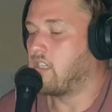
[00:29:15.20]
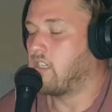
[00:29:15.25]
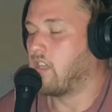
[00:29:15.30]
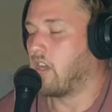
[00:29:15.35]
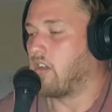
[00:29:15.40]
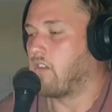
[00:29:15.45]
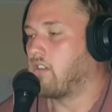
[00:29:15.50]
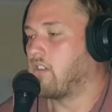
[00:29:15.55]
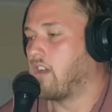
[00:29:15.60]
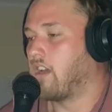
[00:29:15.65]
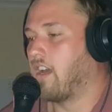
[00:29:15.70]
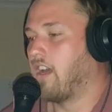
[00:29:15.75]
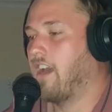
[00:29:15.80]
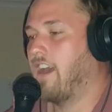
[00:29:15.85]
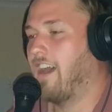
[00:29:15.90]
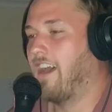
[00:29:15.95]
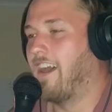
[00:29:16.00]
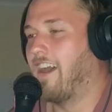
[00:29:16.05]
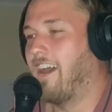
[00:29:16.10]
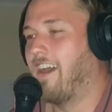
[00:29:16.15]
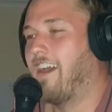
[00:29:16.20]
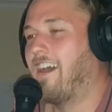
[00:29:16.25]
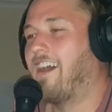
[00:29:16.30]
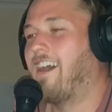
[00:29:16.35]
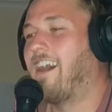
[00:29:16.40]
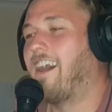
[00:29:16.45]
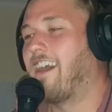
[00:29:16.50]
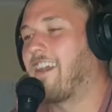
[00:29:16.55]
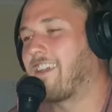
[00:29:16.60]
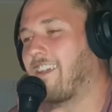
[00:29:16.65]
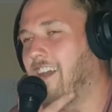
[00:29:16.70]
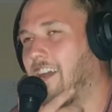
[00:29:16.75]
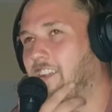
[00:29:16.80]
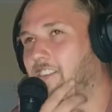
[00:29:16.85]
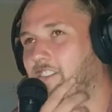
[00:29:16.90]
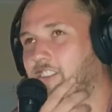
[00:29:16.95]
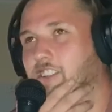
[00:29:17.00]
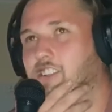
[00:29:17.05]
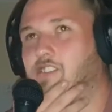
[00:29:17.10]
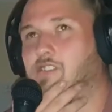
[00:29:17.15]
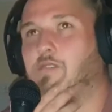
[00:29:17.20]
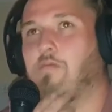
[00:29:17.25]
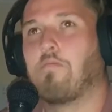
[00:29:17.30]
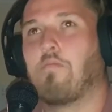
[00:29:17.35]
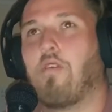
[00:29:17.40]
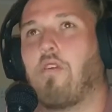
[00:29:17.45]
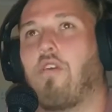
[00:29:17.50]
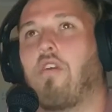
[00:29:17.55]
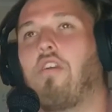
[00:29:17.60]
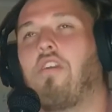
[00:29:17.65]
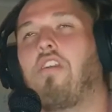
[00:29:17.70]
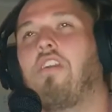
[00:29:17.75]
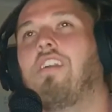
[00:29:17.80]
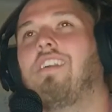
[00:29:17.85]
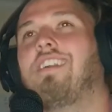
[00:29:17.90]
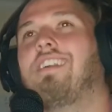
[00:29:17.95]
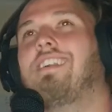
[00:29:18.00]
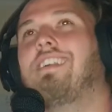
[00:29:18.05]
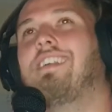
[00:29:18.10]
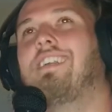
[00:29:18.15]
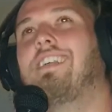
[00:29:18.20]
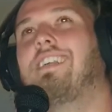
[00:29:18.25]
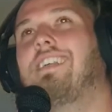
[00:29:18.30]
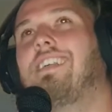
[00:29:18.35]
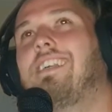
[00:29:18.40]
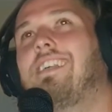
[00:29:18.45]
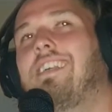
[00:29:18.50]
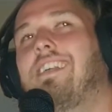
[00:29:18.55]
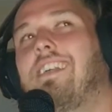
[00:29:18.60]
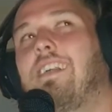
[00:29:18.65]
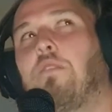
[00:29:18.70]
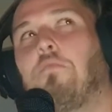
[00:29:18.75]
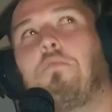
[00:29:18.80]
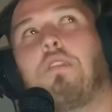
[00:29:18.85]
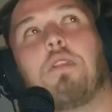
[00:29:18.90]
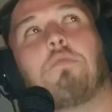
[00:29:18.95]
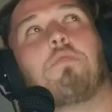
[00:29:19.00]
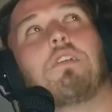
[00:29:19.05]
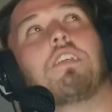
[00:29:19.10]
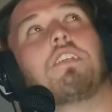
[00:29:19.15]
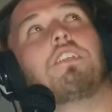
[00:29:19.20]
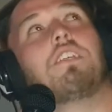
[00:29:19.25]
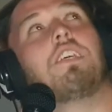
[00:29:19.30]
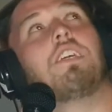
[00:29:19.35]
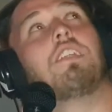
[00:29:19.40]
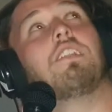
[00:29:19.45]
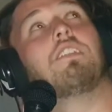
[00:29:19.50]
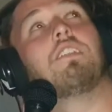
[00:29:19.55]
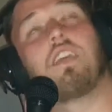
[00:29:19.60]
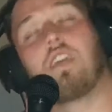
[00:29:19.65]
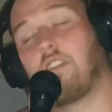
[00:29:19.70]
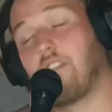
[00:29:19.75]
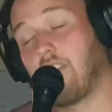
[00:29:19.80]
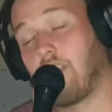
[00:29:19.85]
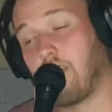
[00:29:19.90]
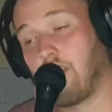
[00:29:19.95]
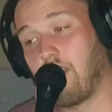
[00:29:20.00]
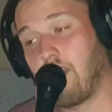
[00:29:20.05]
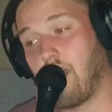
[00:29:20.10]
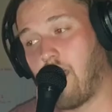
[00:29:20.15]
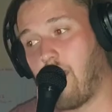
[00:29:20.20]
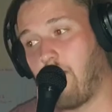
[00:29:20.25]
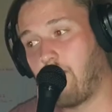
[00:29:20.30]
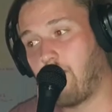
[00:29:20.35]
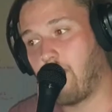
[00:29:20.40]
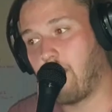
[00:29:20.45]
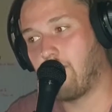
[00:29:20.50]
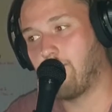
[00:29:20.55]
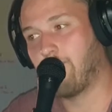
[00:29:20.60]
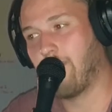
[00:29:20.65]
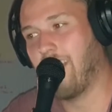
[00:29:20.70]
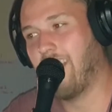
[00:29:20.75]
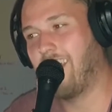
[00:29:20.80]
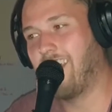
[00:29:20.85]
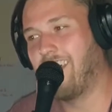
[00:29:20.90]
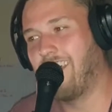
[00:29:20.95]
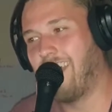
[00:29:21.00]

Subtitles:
you know, I kind of want to do more public shit than I've done.